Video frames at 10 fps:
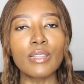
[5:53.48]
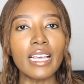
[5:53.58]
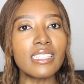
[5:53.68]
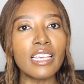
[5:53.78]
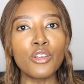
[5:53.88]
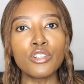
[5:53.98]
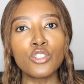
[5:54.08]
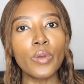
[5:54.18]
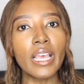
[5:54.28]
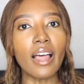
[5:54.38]
let's say you're
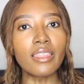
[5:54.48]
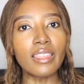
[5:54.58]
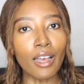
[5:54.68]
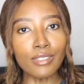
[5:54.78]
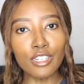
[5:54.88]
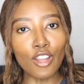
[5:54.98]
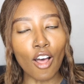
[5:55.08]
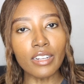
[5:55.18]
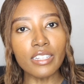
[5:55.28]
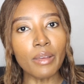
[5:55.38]
doing
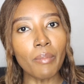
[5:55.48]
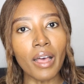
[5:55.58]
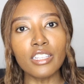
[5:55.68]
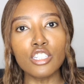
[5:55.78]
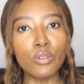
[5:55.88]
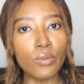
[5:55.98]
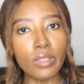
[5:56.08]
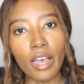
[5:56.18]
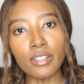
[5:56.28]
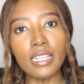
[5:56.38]
$1,000 a month,
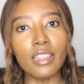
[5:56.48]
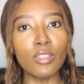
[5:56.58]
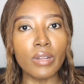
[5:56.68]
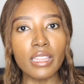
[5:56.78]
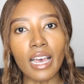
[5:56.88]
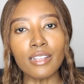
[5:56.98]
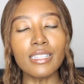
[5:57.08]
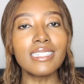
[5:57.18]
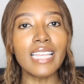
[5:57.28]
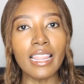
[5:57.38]
$2,000,
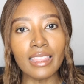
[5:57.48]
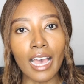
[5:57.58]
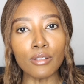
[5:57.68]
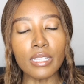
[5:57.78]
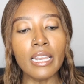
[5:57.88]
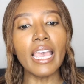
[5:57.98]
$3,000, $10,000.